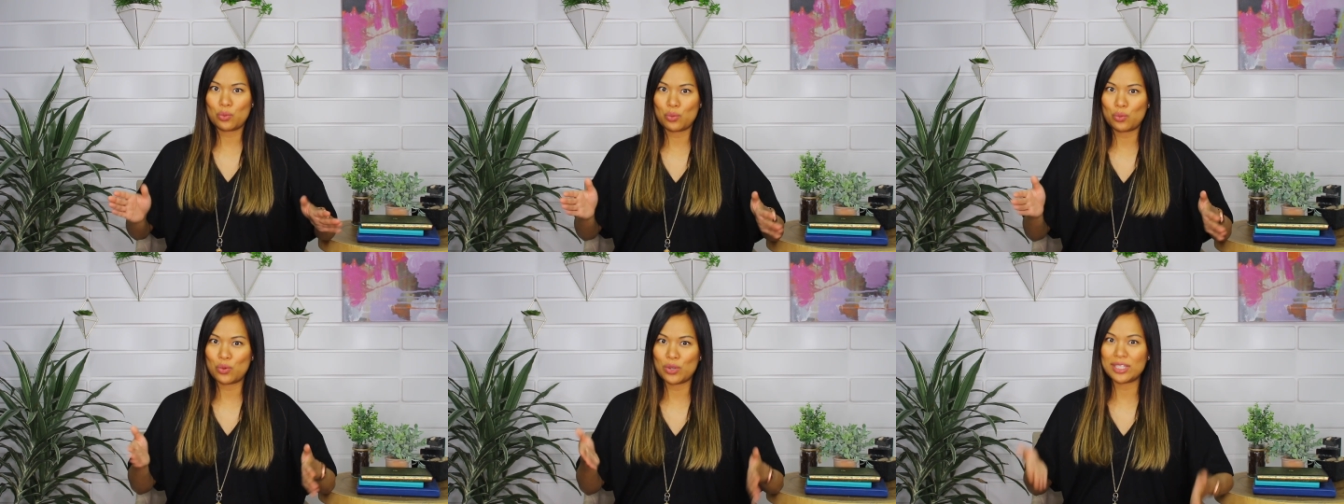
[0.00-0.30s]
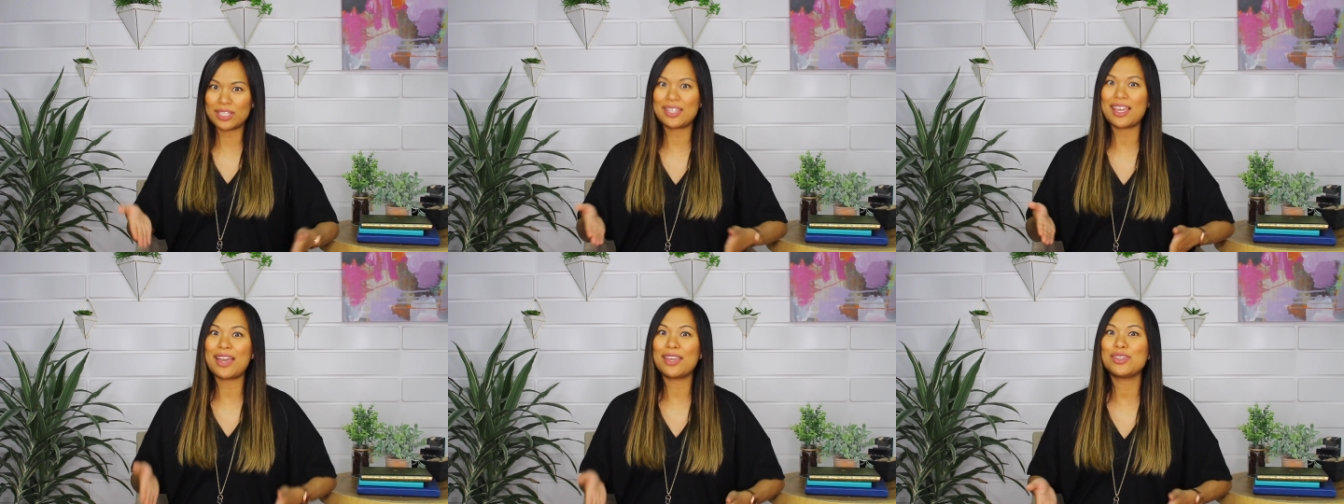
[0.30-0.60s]

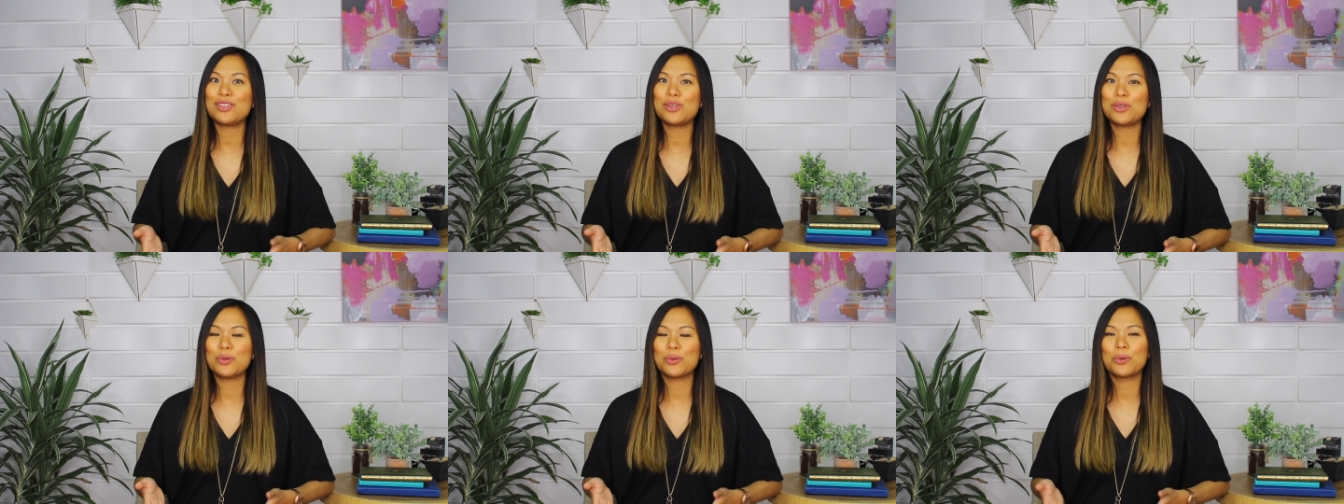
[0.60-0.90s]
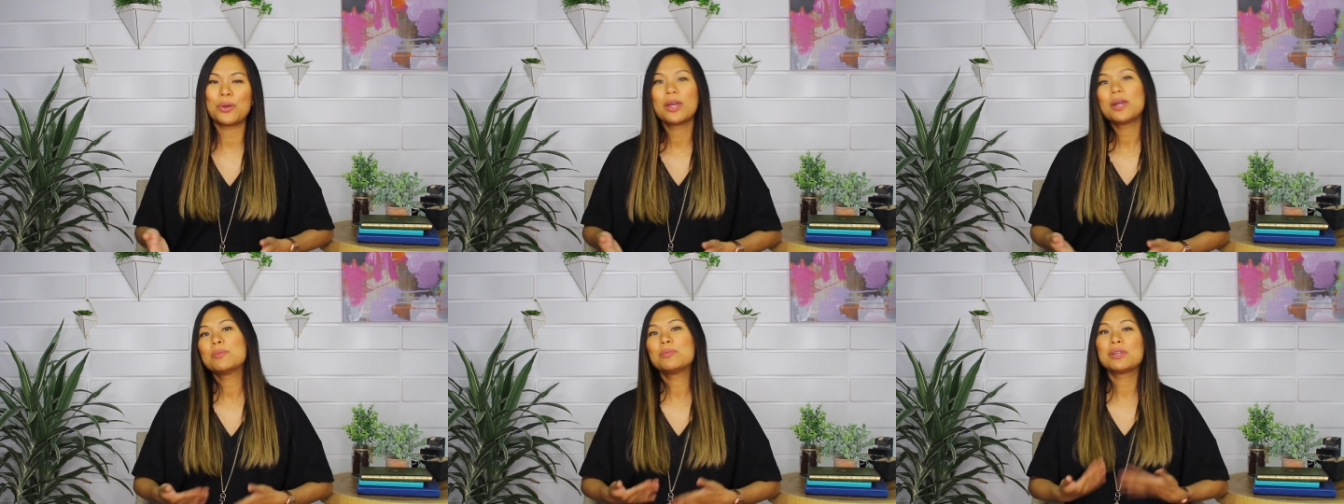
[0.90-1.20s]
Was that
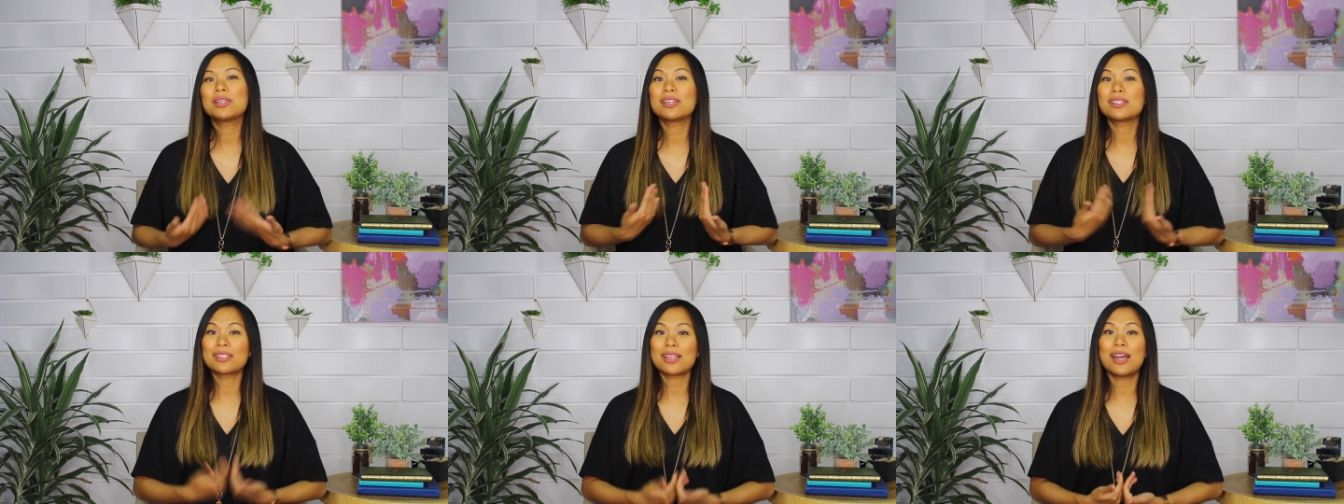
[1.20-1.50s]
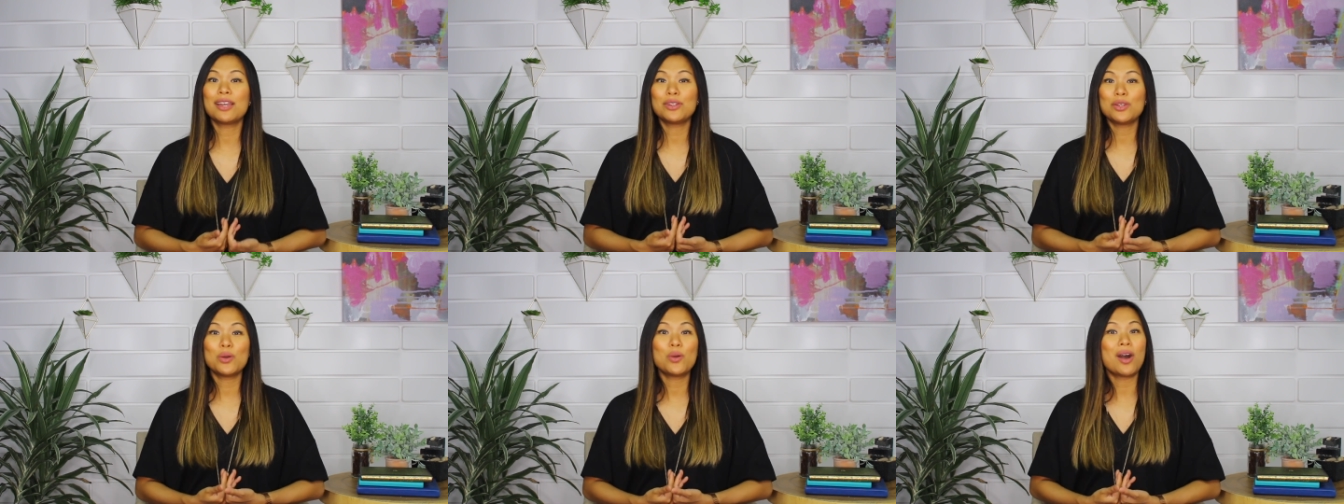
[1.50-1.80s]
you? Because
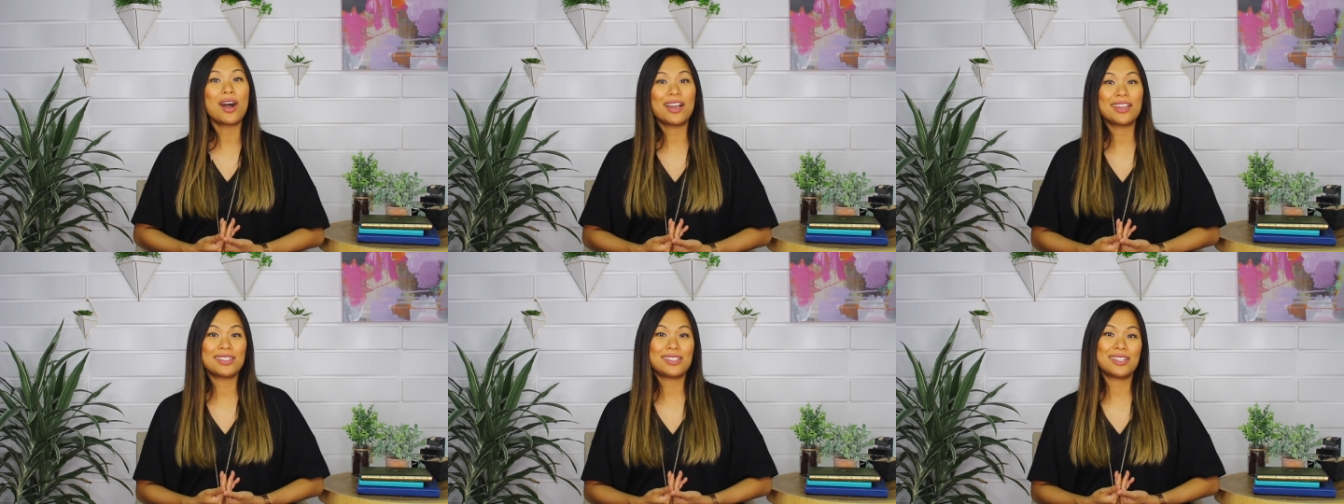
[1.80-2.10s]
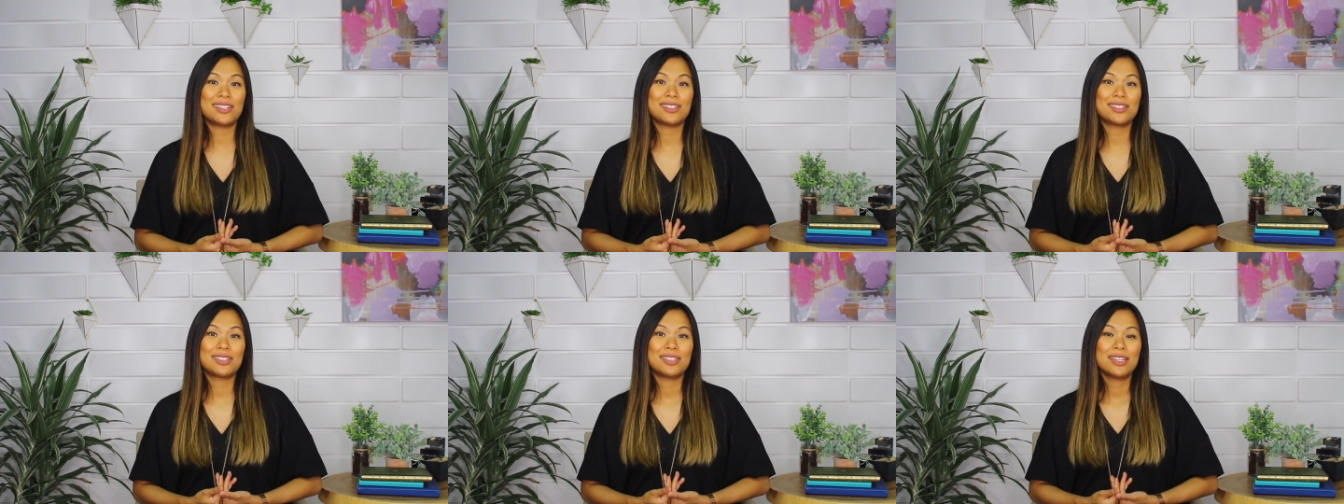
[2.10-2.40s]
I know I
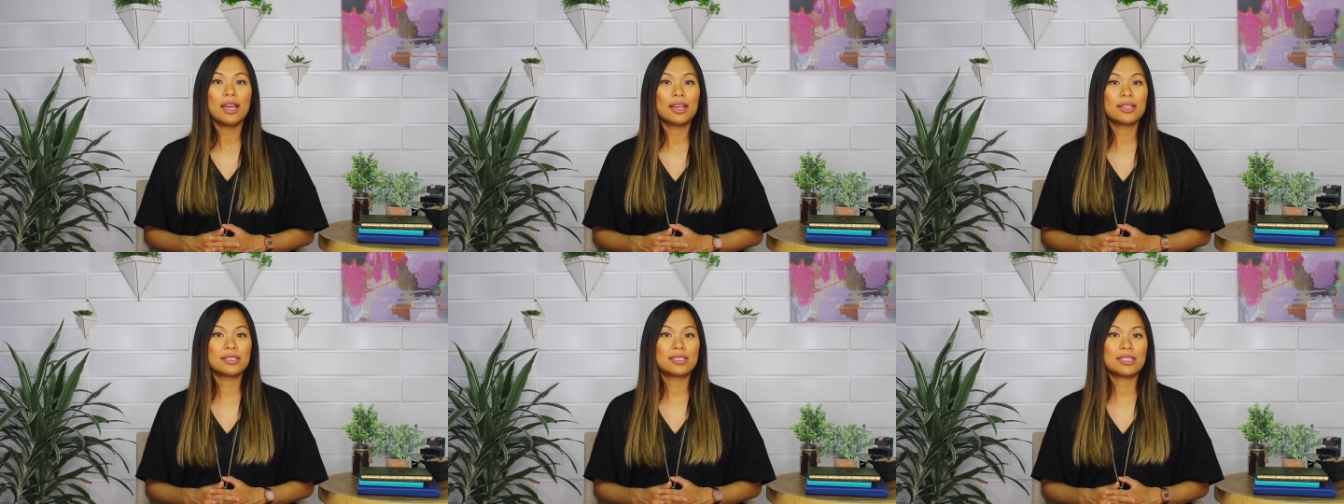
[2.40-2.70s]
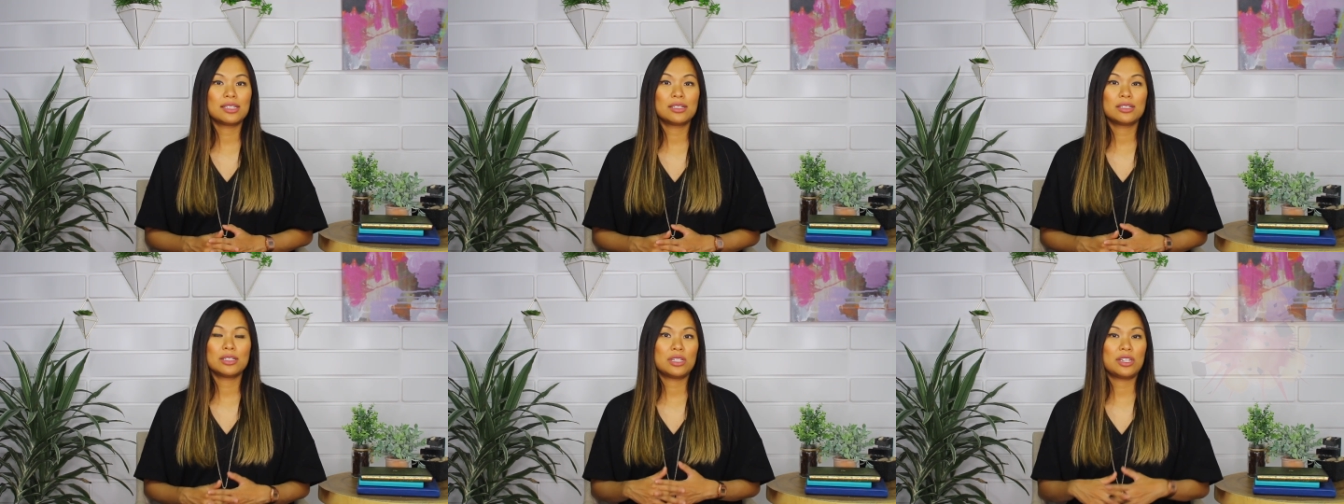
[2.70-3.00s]
did,
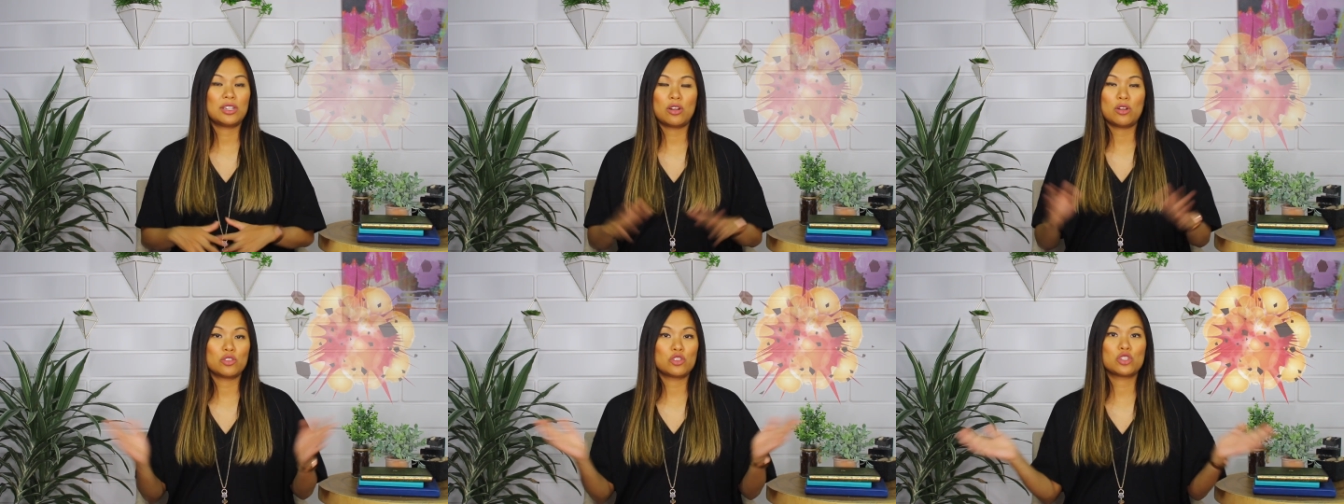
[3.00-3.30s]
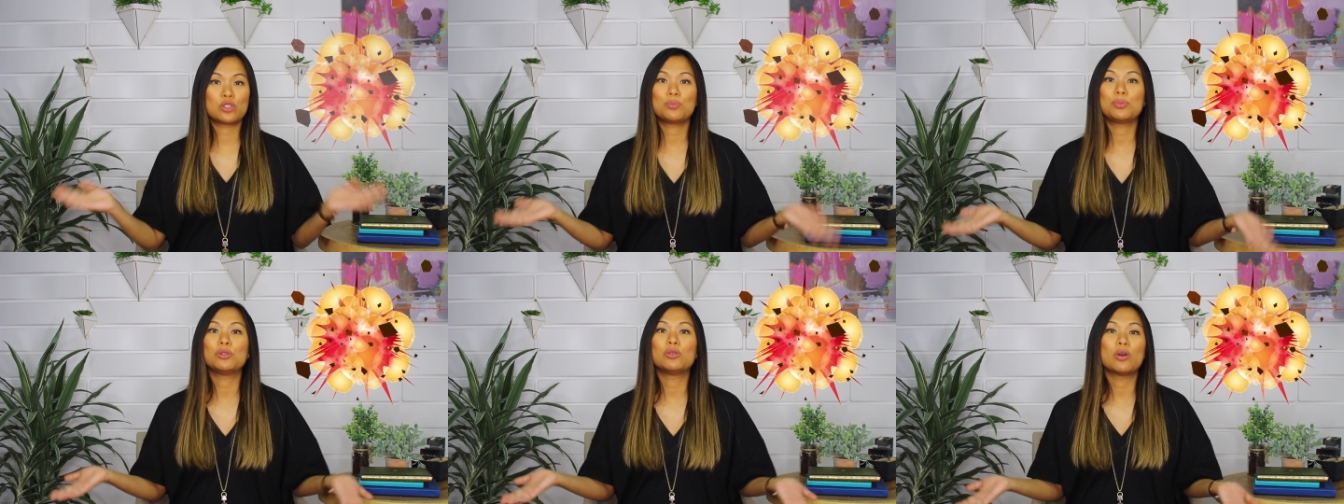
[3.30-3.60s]
until it all
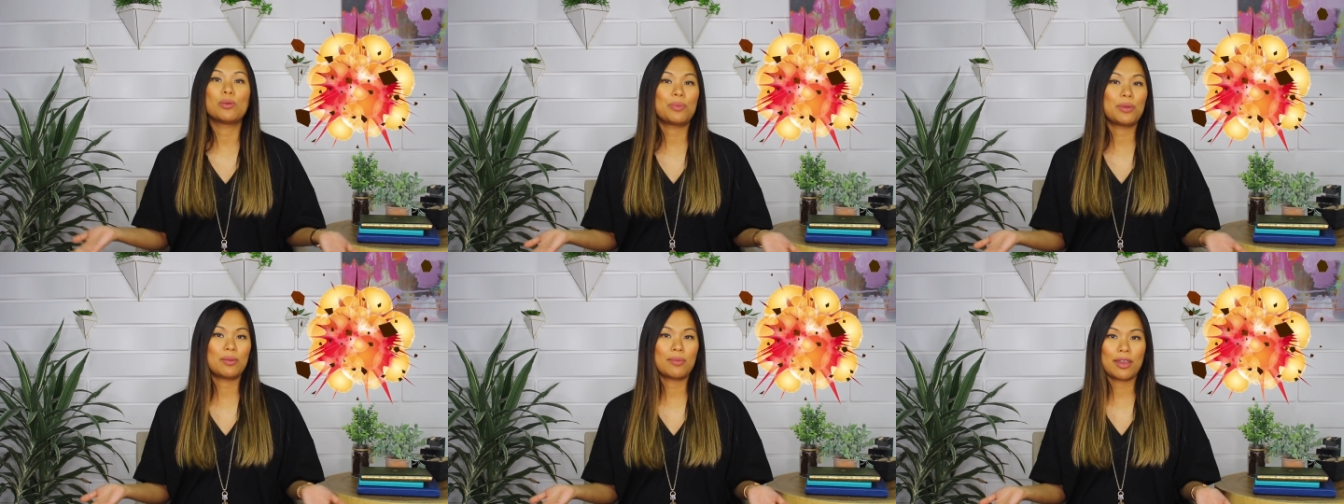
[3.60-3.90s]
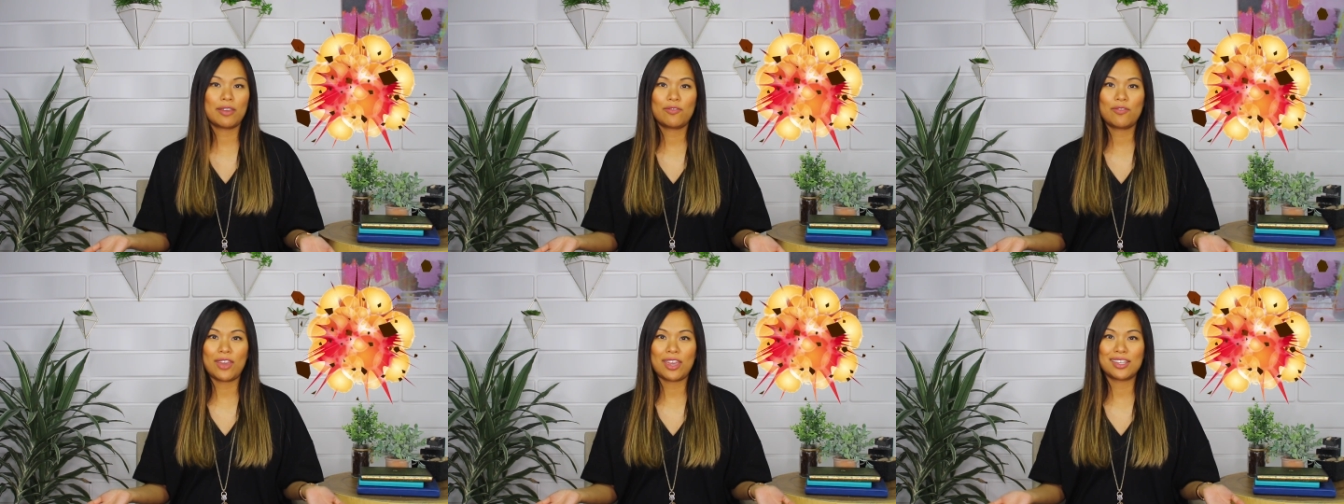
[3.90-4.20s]
just blew up in
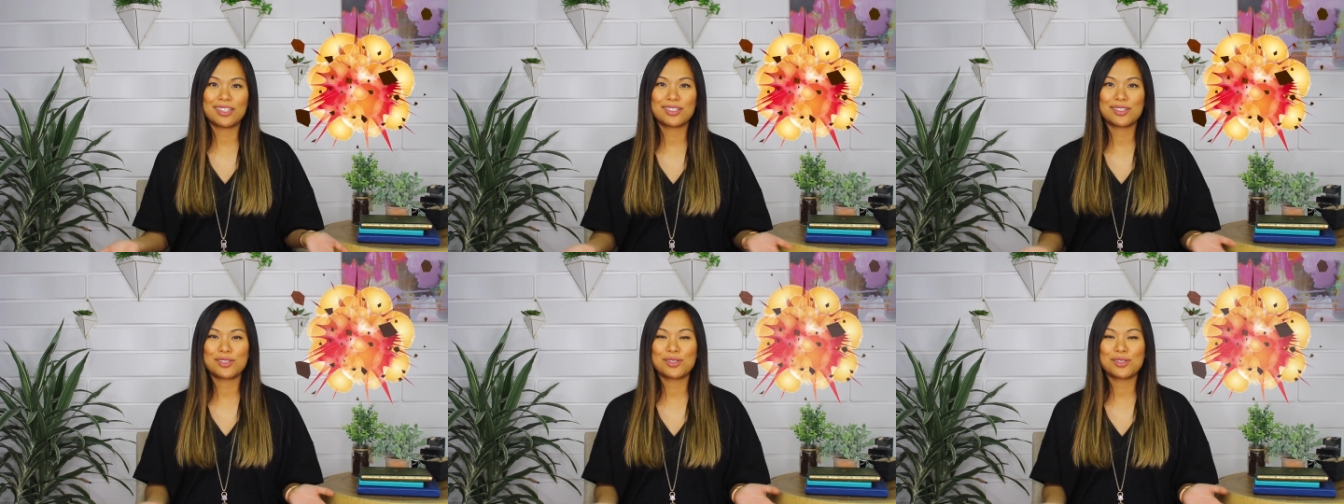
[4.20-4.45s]
my face.